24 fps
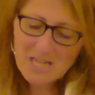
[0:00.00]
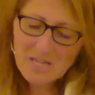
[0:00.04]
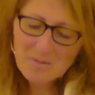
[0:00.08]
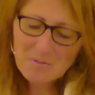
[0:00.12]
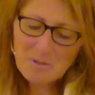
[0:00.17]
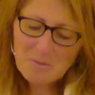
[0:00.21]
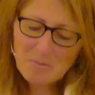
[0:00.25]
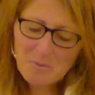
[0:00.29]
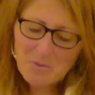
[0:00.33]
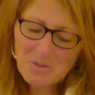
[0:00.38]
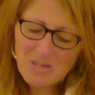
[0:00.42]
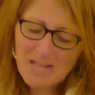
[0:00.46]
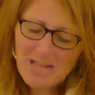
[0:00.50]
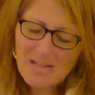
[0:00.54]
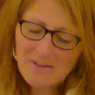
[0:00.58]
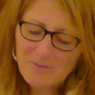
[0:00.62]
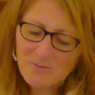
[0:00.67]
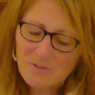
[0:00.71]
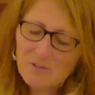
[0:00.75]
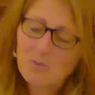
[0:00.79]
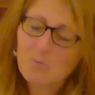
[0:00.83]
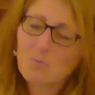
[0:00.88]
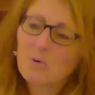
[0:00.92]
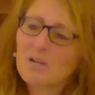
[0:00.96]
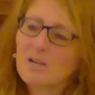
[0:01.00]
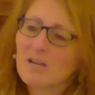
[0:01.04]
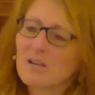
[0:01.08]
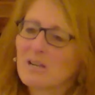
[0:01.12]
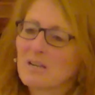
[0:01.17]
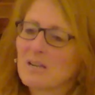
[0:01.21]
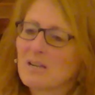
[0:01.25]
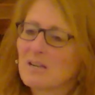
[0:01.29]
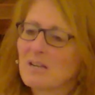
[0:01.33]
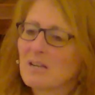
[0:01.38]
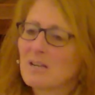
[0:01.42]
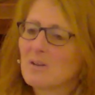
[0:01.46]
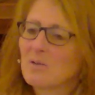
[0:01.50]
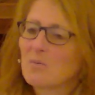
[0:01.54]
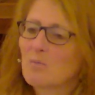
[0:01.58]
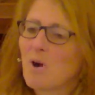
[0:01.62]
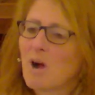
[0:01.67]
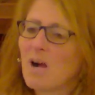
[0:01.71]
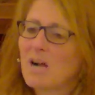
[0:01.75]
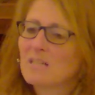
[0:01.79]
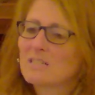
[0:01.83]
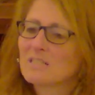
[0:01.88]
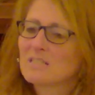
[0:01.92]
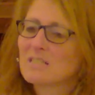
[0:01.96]
People everywhere
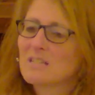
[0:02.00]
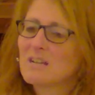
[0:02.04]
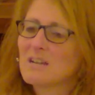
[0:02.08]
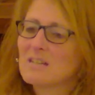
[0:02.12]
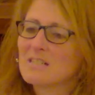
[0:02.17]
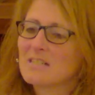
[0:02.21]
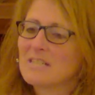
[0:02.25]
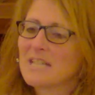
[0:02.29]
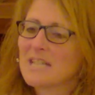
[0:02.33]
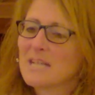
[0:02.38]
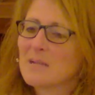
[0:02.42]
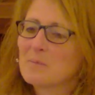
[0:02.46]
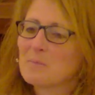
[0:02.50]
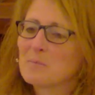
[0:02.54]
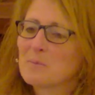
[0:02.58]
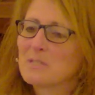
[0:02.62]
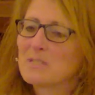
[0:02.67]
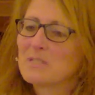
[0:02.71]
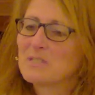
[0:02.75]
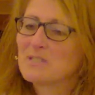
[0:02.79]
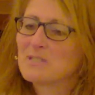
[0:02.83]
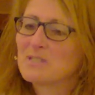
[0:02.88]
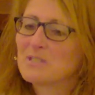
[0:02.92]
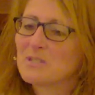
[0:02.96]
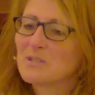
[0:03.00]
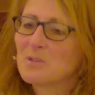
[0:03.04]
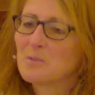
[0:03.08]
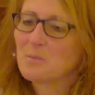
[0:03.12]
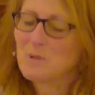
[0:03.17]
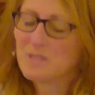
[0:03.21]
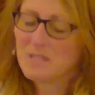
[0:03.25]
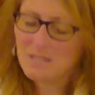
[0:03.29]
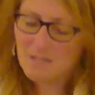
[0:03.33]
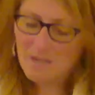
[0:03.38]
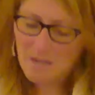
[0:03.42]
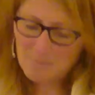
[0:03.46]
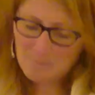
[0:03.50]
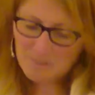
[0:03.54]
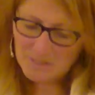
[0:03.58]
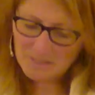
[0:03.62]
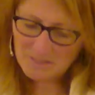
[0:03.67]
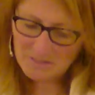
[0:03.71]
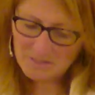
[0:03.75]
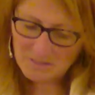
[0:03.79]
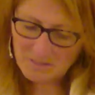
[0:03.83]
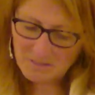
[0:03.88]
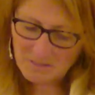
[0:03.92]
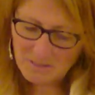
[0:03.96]
walked on campus with
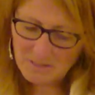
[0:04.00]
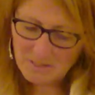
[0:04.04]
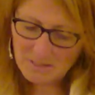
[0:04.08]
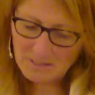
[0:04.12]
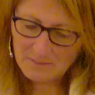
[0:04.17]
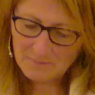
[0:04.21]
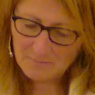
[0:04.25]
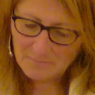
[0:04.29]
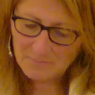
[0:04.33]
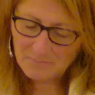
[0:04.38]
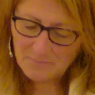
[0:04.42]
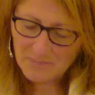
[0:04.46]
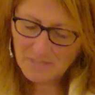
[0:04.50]
yarmulkes on.